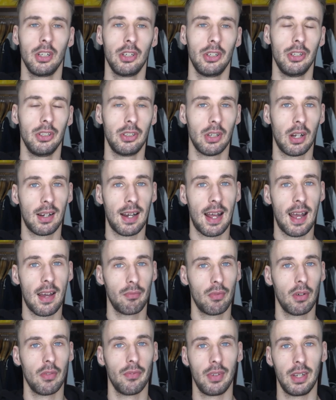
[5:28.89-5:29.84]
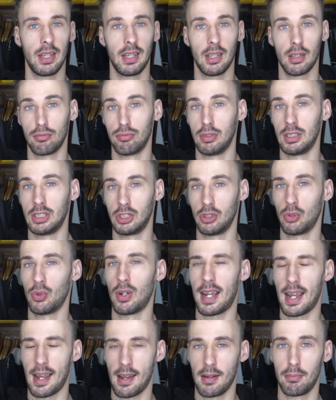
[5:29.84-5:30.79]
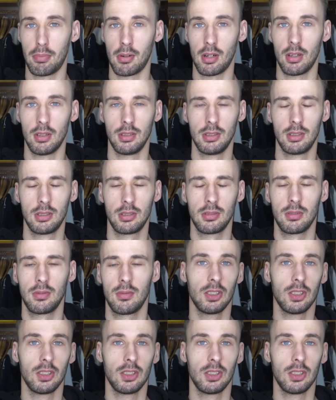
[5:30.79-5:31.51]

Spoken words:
you don't have from the original AirPods.